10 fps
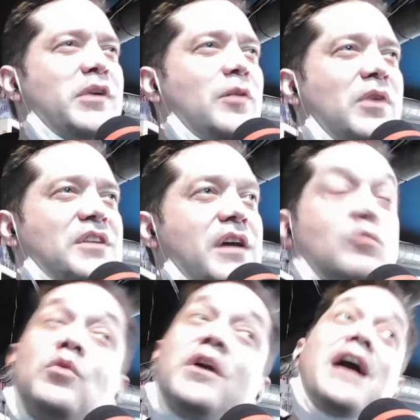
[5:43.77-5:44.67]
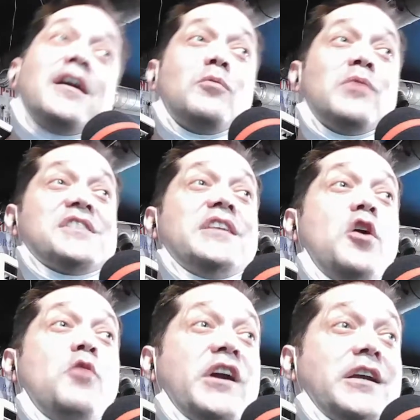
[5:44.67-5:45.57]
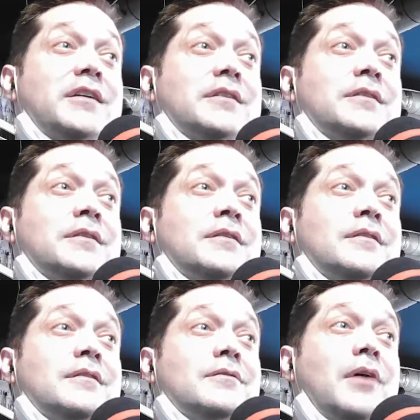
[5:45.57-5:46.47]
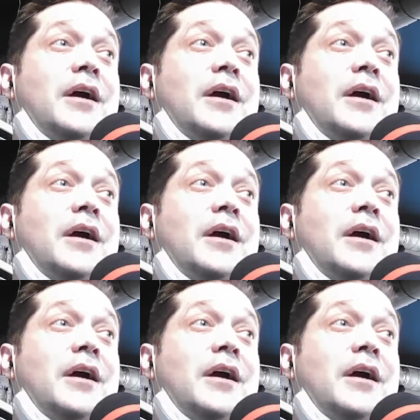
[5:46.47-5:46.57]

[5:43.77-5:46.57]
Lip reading: wants that. Well, I don't want to say nobody, right?